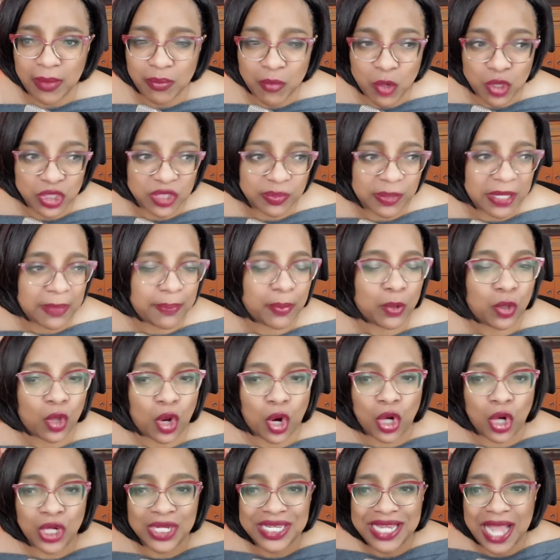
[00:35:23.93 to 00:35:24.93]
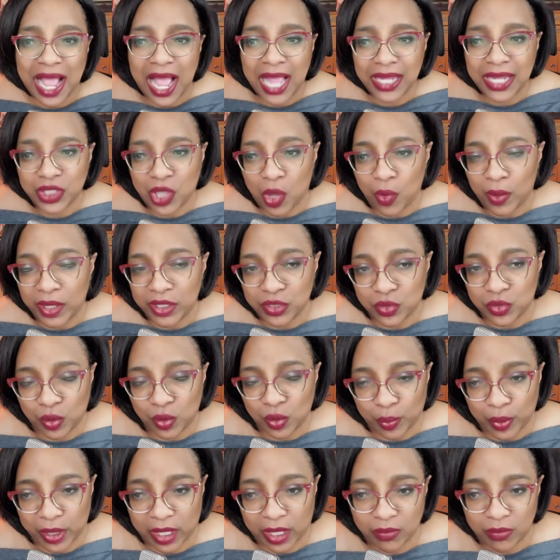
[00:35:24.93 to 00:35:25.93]
Most people are not going to a
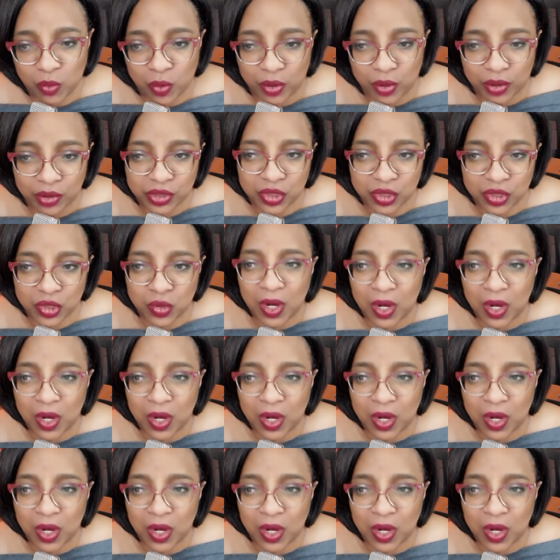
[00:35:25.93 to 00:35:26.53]
brick and mortar store.